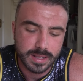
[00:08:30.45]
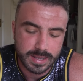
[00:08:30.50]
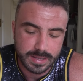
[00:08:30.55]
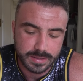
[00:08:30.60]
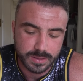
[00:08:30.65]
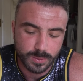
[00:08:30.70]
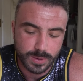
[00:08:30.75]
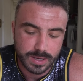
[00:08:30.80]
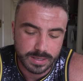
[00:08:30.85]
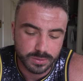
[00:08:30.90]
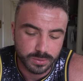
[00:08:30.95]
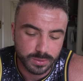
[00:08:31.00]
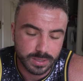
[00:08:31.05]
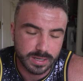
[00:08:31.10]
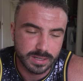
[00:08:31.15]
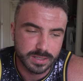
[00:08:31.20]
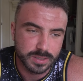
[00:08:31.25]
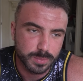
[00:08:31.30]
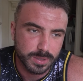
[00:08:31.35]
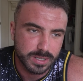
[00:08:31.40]
and the way I do
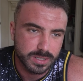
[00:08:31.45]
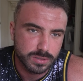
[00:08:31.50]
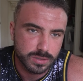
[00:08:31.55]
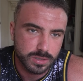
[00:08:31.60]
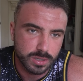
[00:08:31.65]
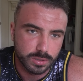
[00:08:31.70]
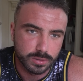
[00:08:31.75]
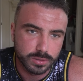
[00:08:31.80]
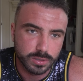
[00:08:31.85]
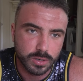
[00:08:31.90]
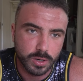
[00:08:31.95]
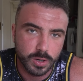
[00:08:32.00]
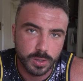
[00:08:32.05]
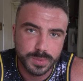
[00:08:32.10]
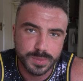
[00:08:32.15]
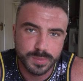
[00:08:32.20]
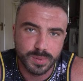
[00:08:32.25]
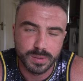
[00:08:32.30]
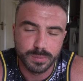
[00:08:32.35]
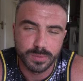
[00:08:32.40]
that is by just cutting the
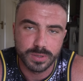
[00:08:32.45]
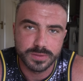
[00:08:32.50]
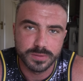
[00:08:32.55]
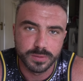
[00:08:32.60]
carbs pretty much